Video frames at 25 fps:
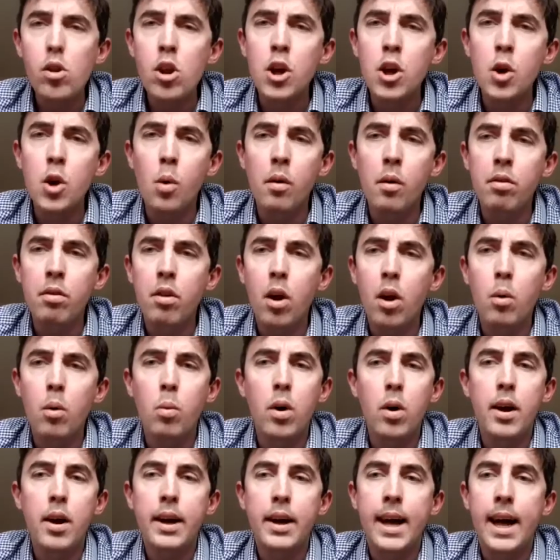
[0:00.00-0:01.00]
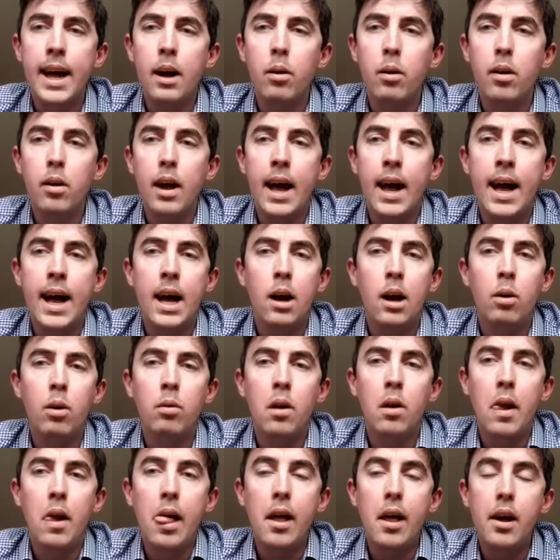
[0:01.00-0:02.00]
You also work out how
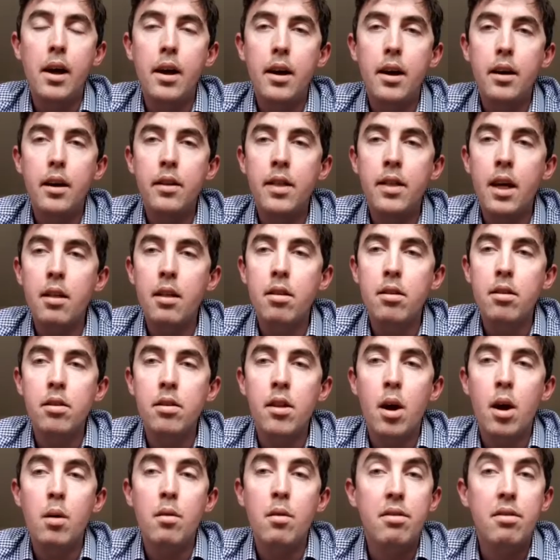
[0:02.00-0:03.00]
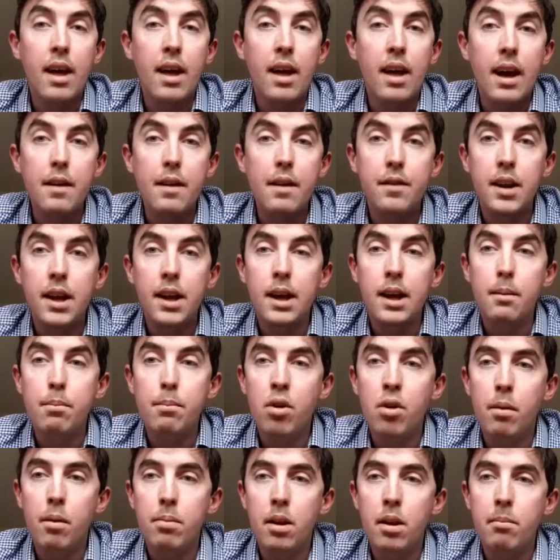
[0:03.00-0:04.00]
there's no safety
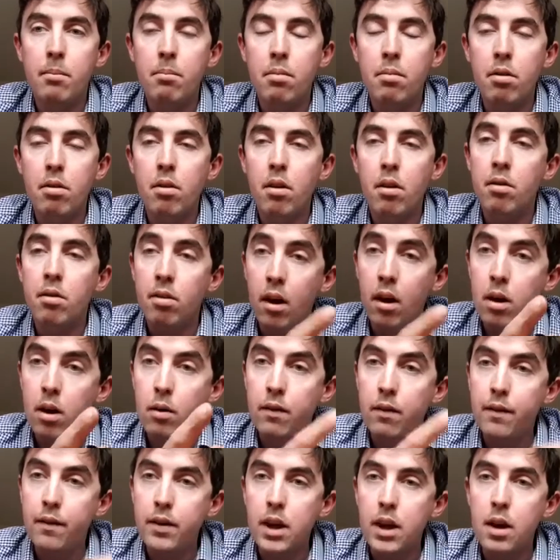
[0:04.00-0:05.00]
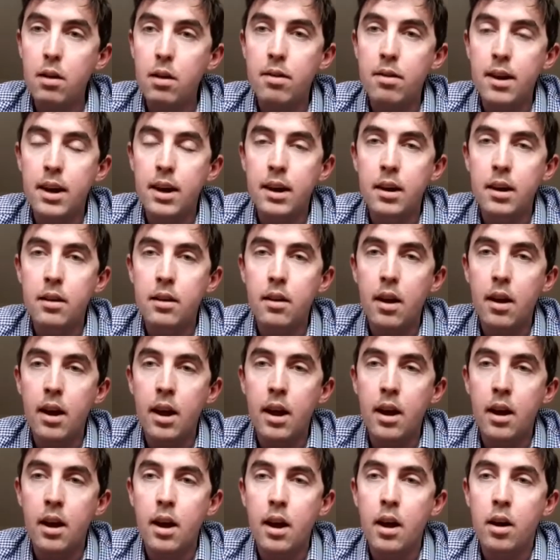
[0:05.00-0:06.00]
problems. So for using
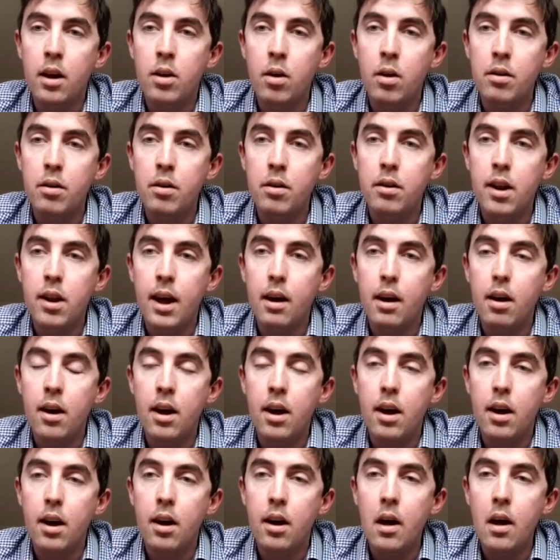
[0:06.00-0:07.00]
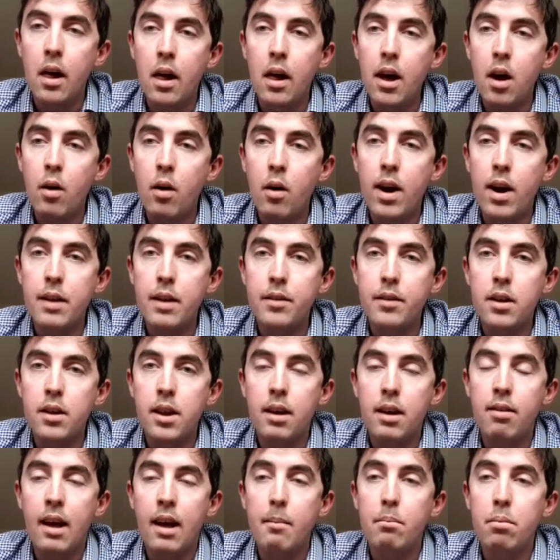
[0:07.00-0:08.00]
uh, a, contact, uh, a relevant
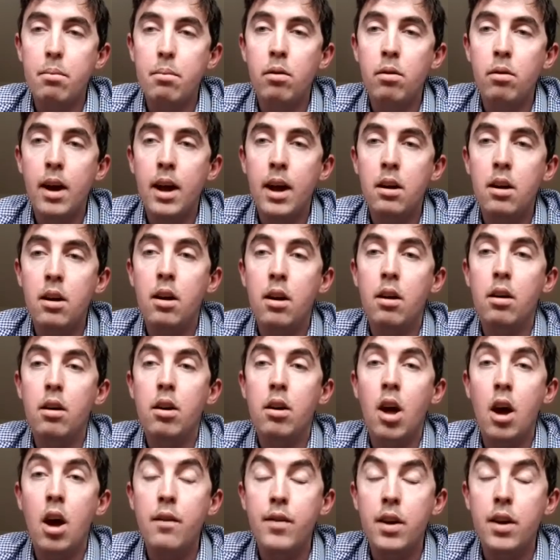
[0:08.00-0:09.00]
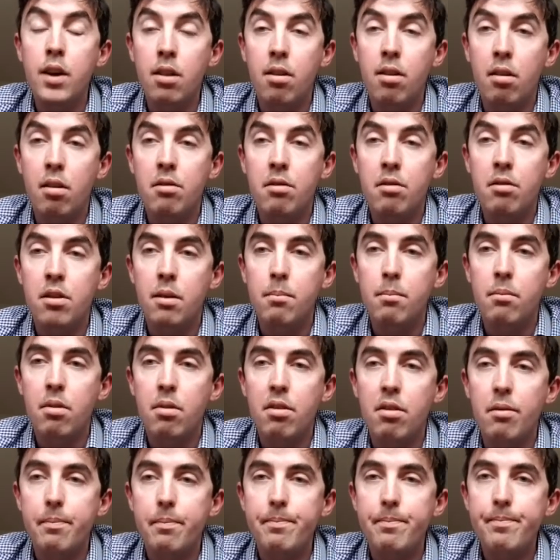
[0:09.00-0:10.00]
example in the COVID
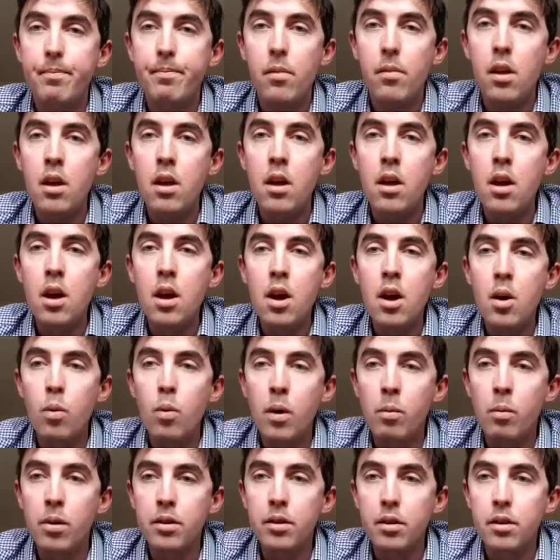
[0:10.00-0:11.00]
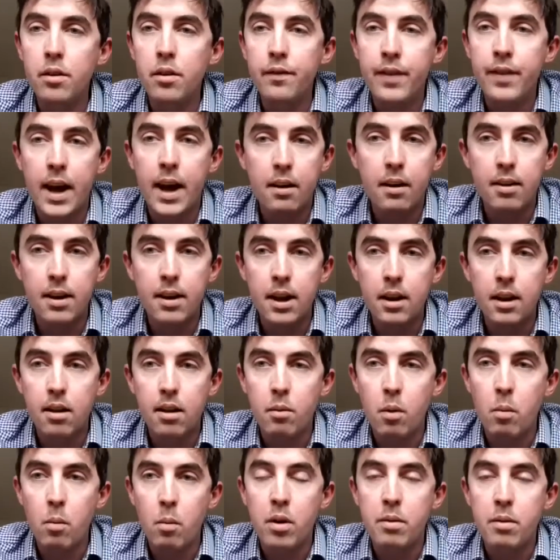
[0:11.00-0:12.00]
systems, we want vaccines,
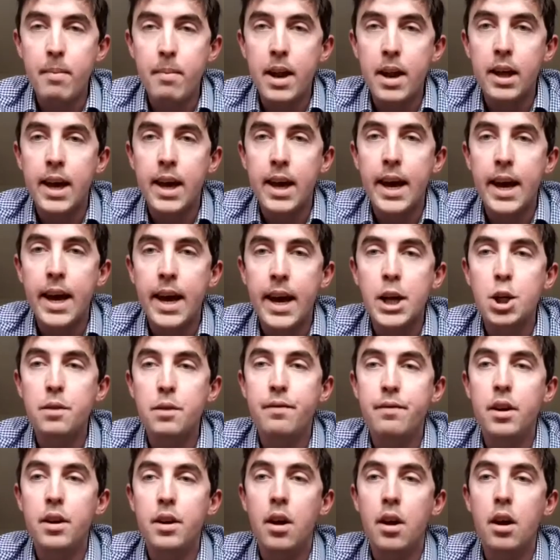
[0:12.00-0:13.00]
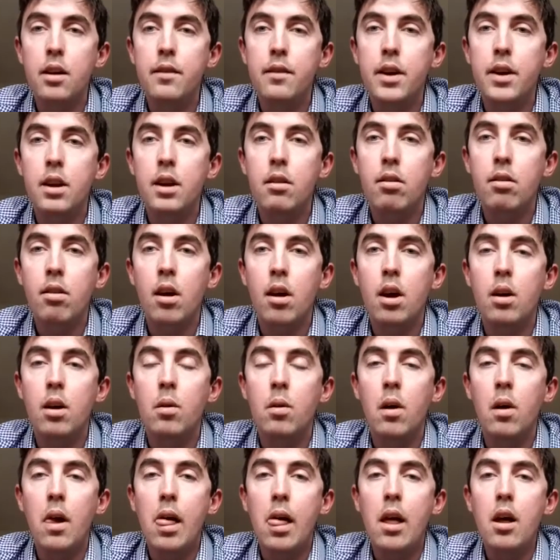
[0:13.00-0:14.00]
we want medication for COVID. So
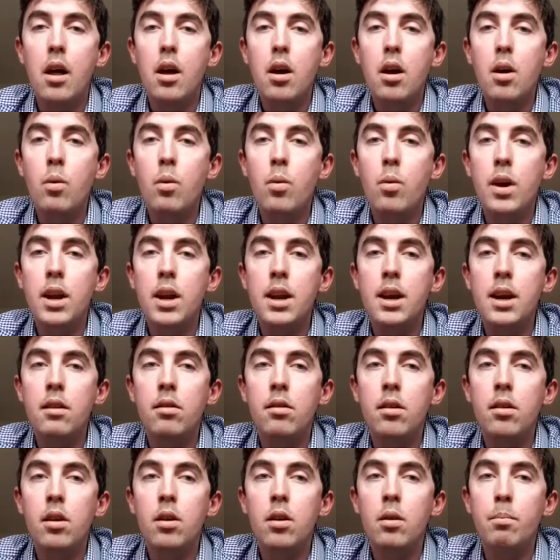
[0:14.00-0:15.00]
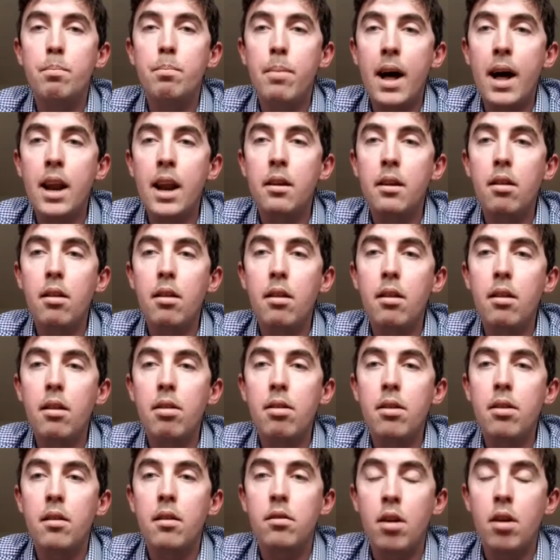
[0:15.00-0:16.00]
we need to balance
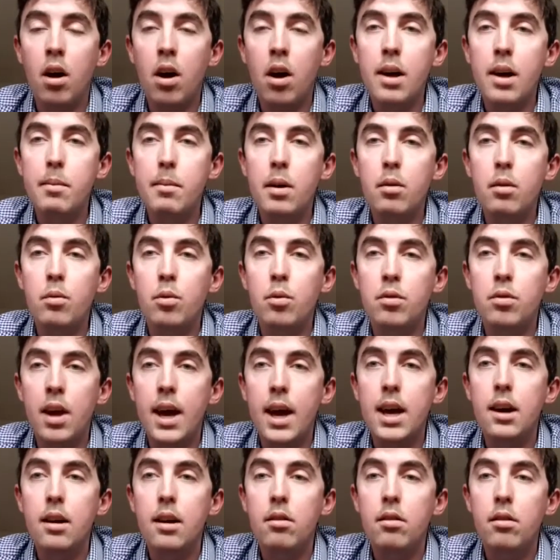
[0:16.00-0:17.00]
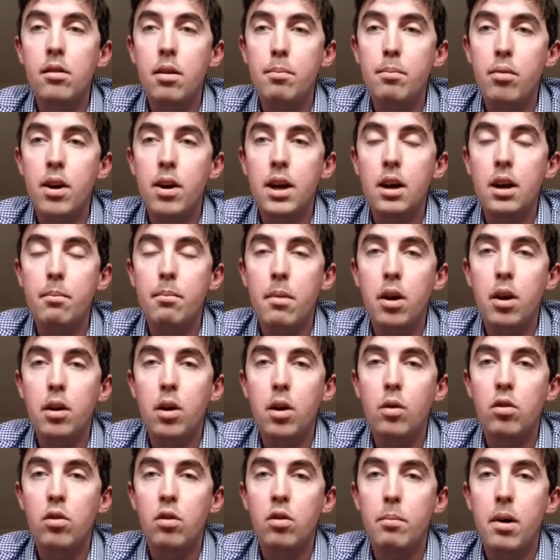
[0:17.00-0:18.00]
the time it will take to bring a
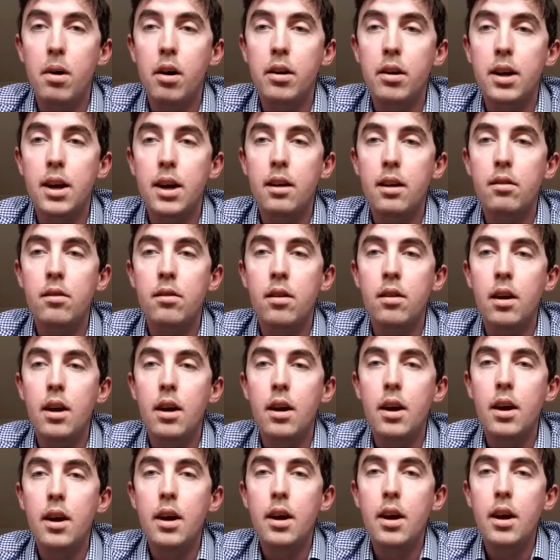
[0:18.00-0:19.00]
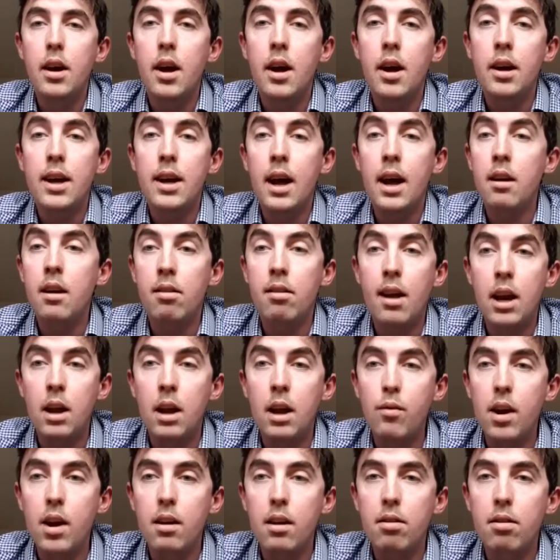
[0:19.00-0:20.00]
molecule to market against any
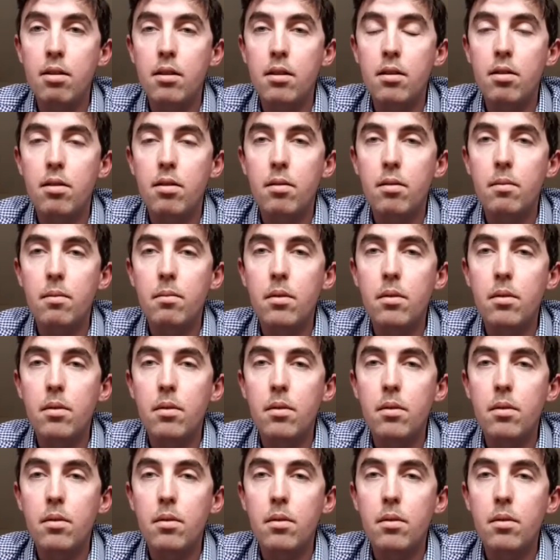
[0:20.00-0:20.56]
risks.